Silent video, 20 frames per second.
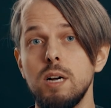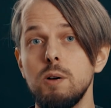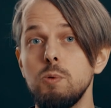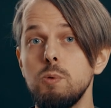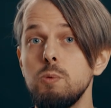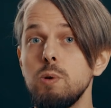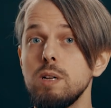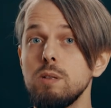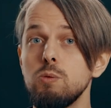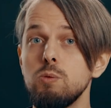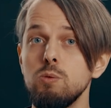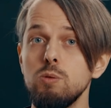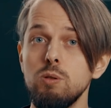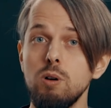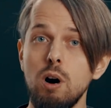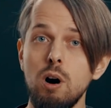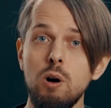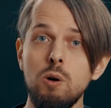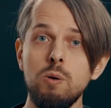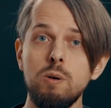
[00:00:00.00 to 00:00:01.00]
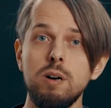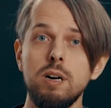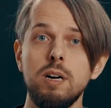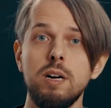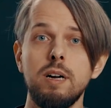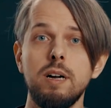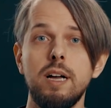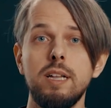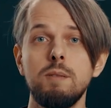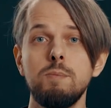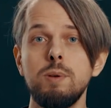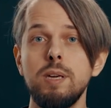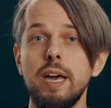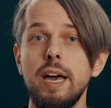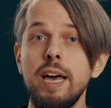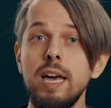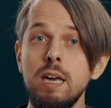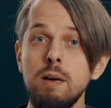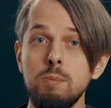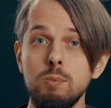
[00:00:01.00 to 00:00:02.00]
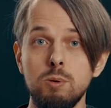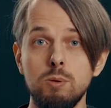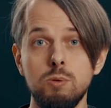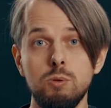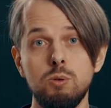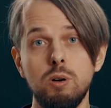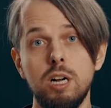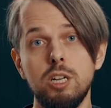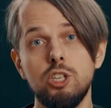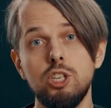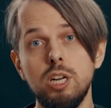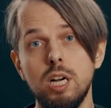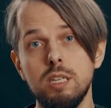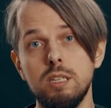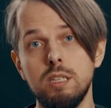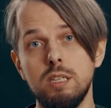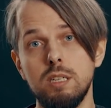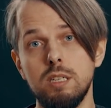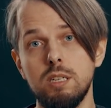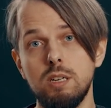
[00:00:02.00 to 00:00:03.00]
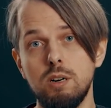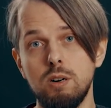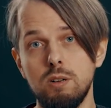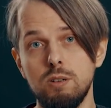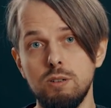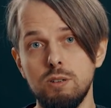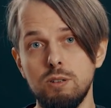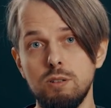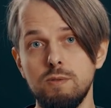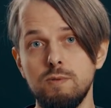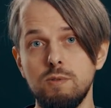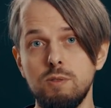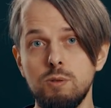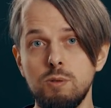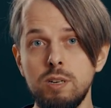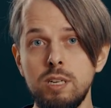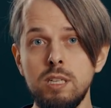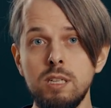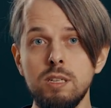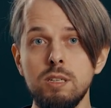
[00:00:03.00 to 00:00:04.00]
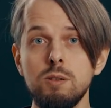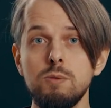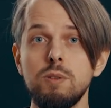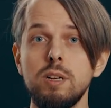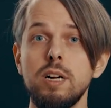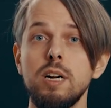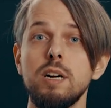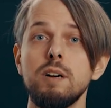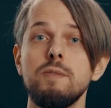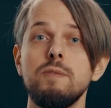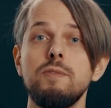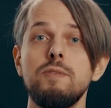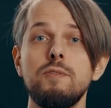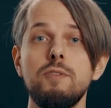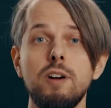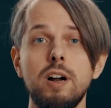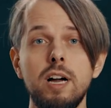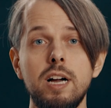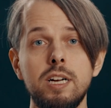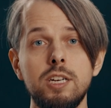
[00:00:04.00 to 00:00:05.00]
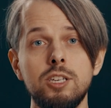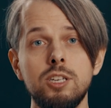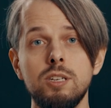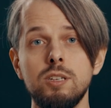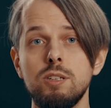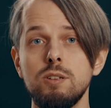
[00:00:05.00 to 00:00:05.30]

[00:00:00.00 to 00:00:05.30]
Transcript: we want to know uh, and be able to adjust these colors of green so they are fresh,